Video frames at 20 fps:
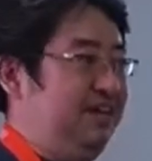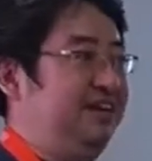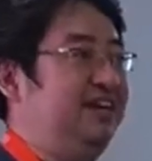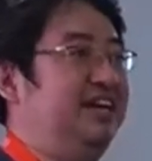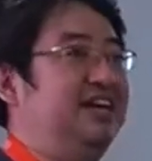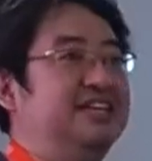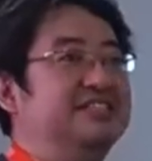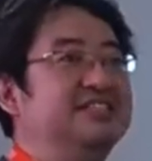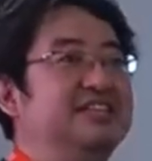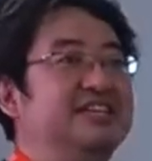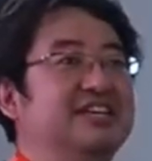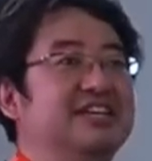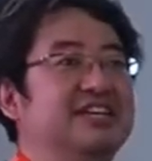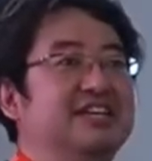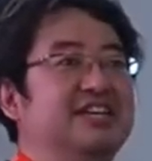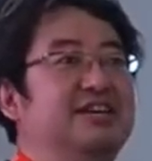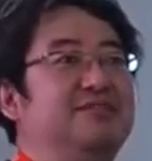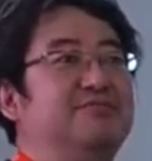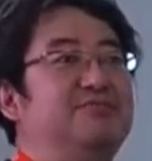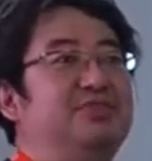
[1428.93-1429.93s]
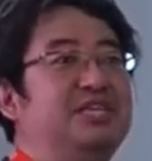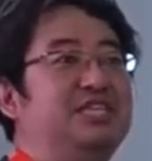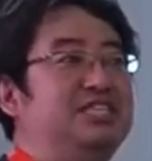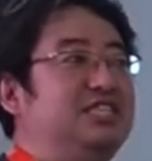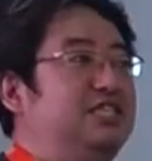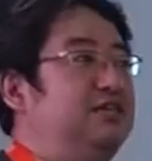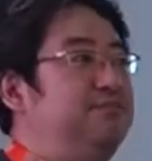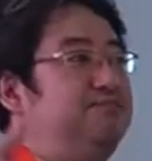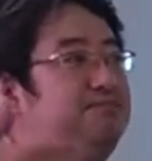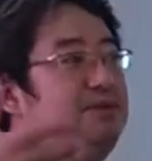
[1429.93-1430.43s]
help these
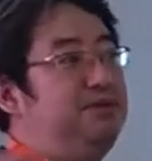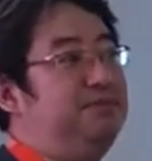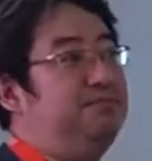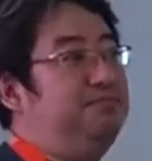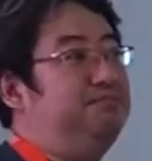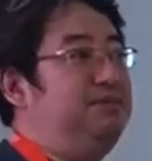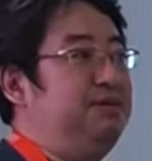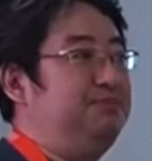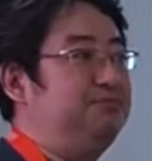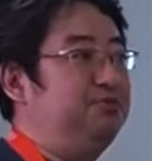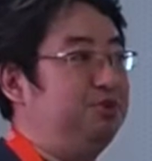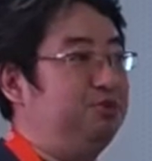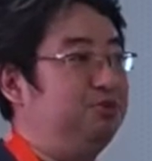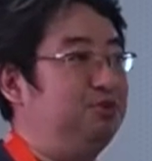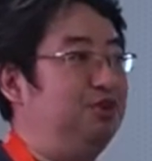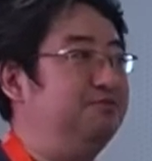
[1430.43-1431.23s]
people grow better,